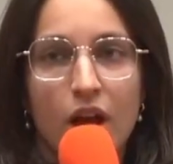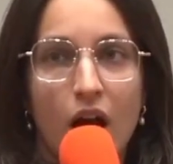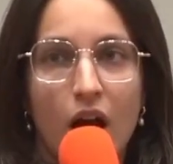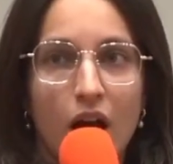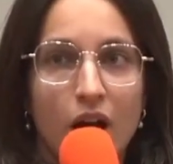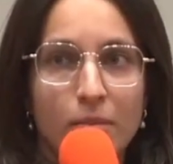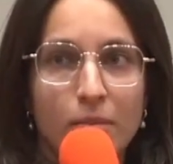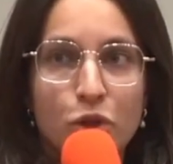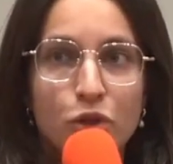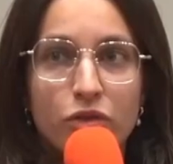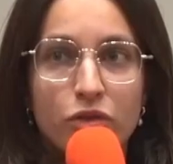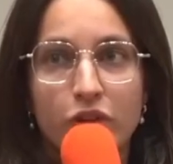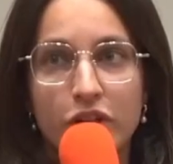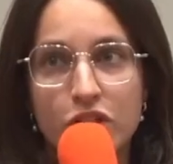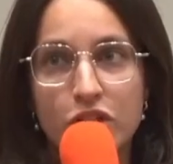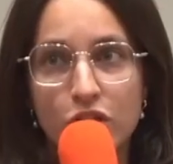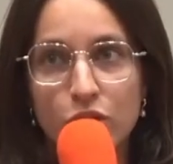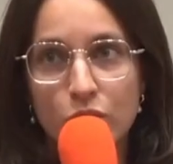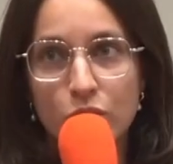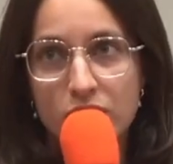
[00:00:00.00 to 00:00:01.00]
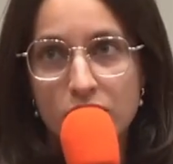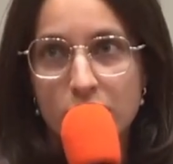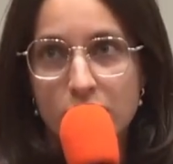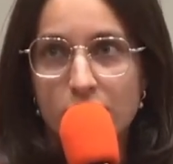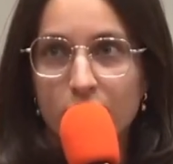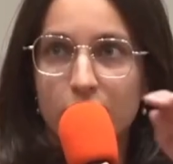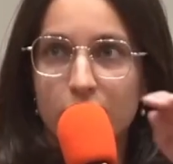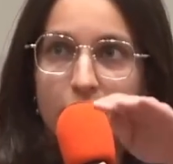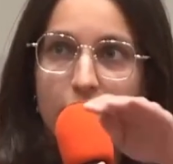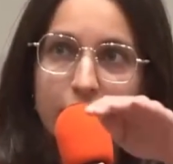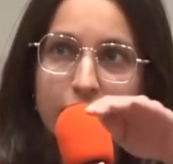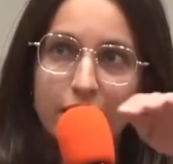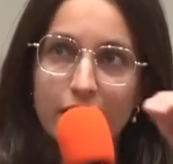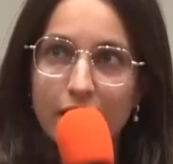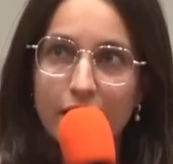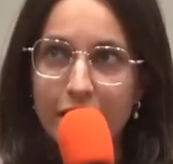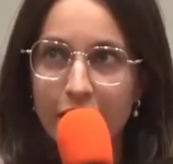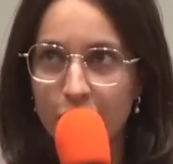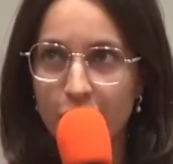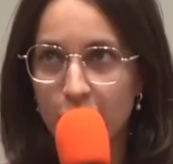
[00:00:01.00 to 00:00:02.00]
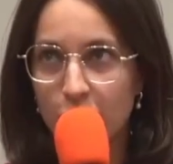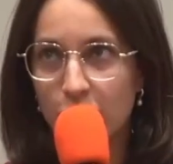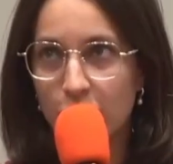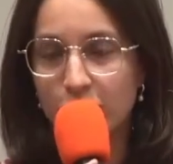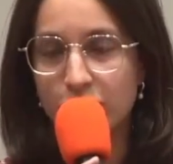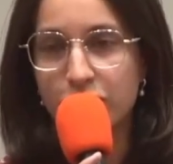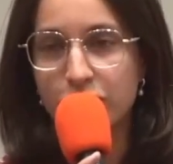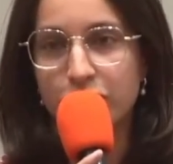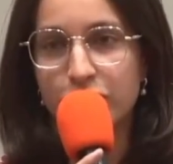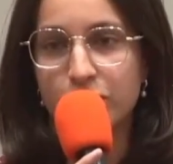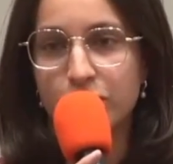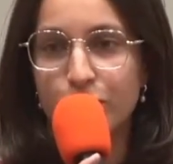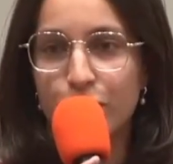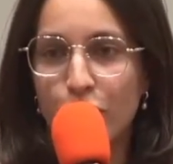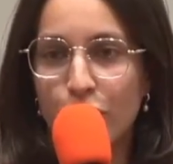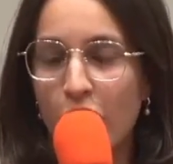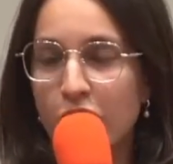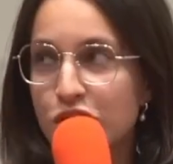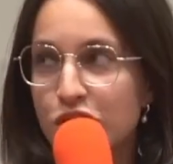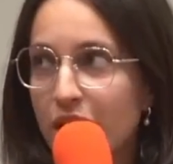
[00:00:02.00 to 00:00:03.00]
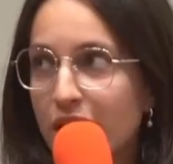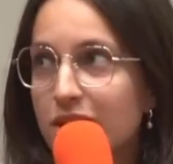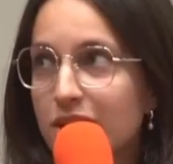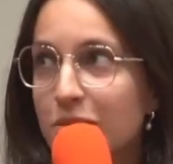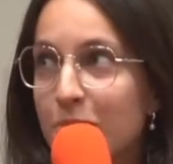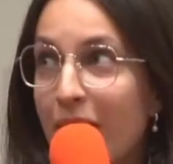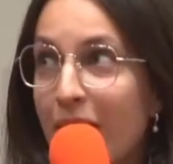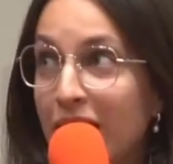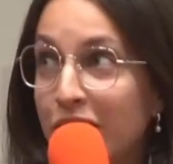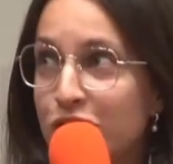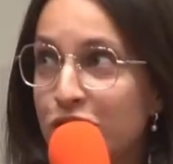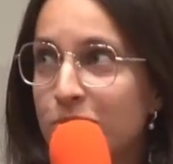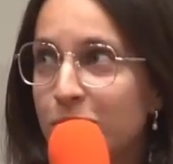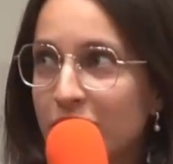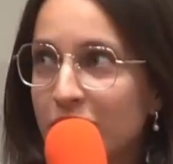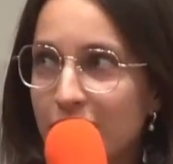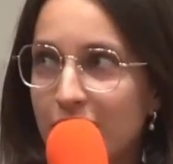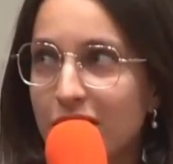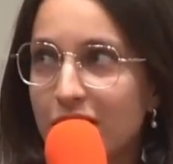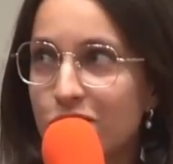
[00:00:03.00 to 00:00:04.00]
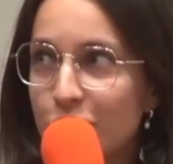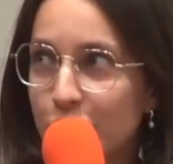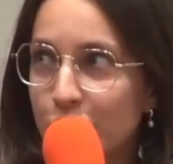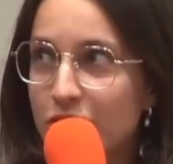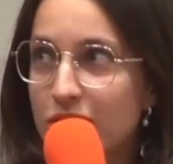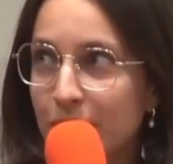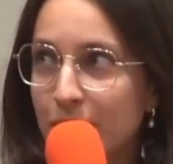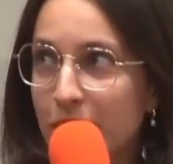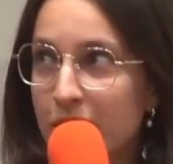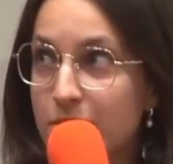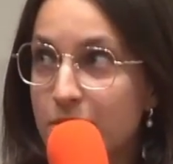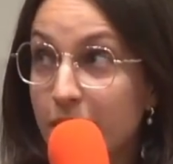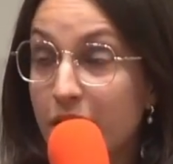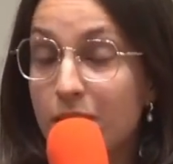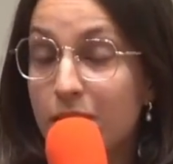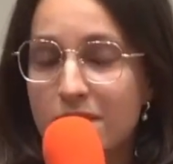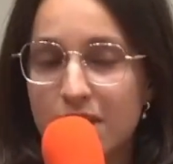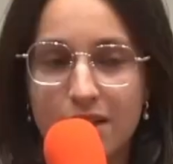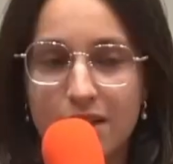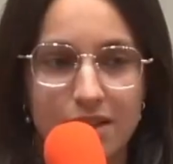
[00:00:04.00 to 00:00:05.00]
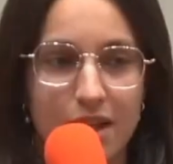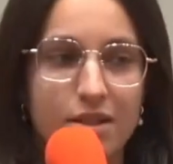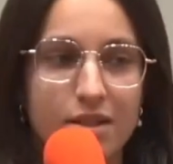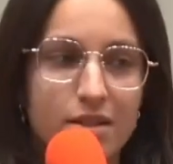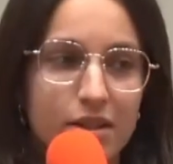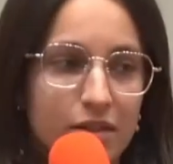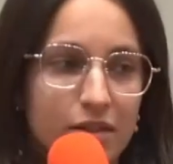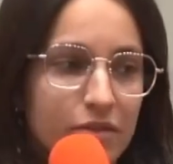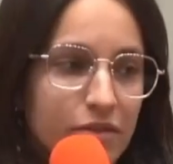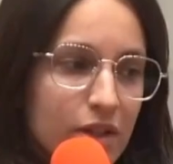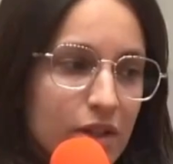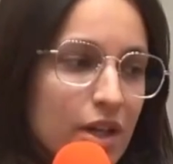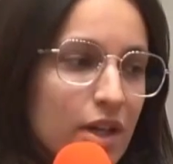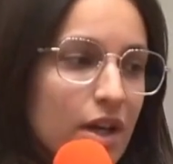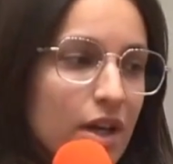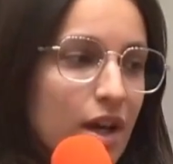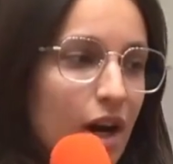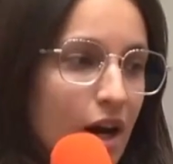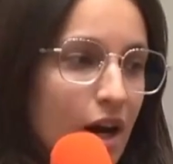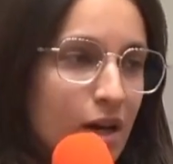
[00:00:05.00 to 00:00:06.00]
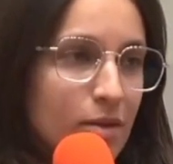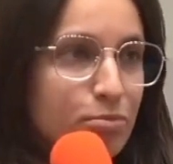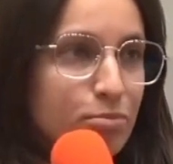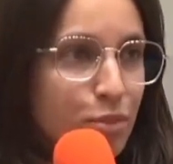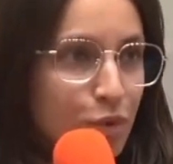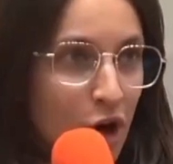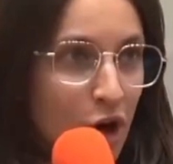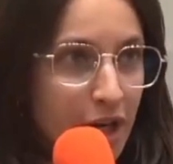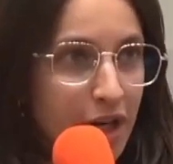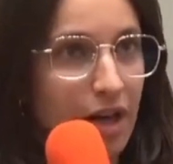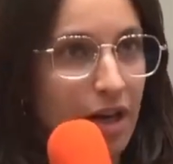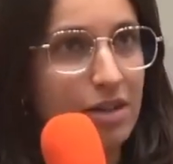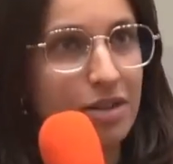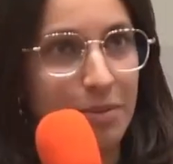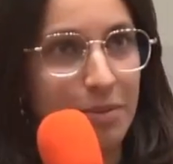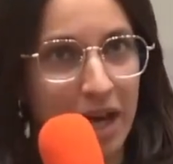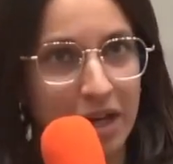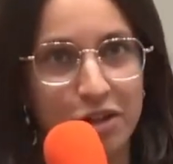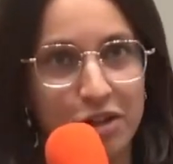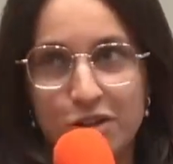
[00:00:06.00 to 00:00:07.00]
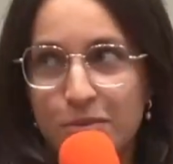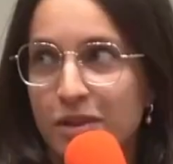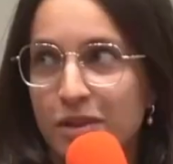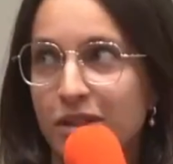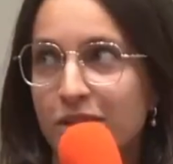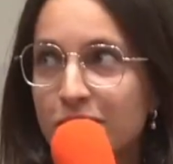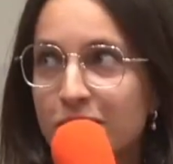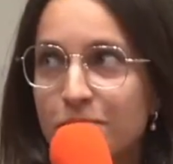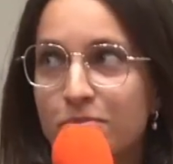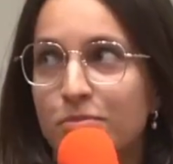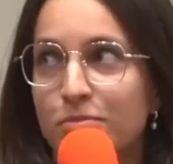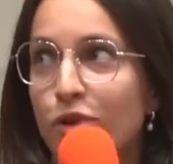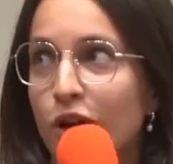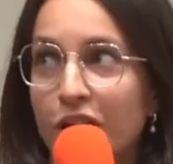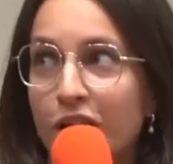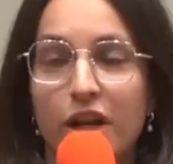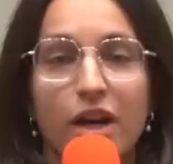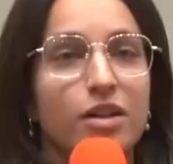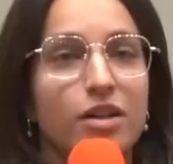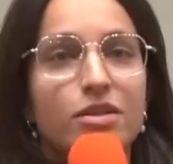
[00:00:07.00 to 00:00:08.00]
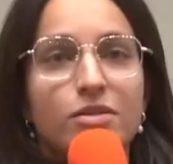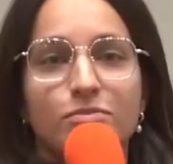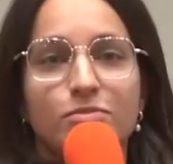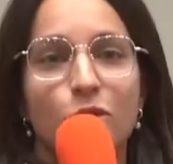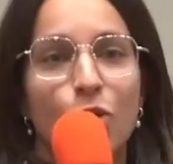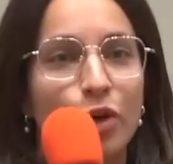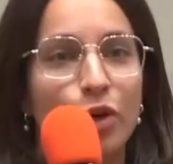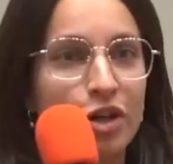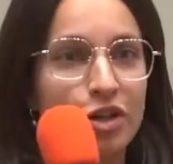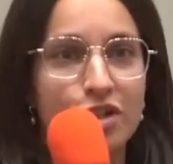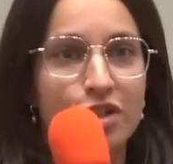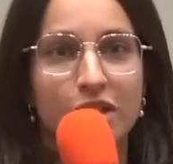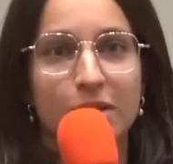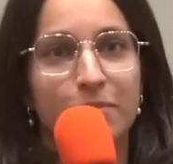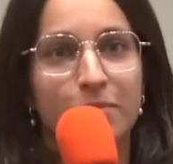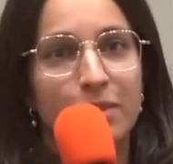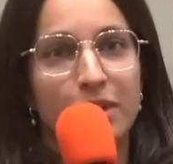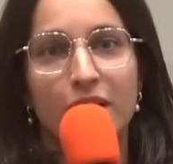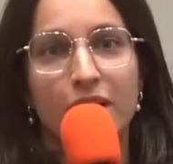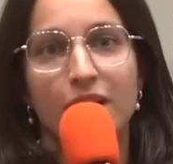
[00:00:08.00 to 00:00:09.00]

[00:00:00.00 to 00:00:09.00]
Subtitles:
You've reduced the layer of project management that sort of sometimes becomes excessive, product management, product ownership.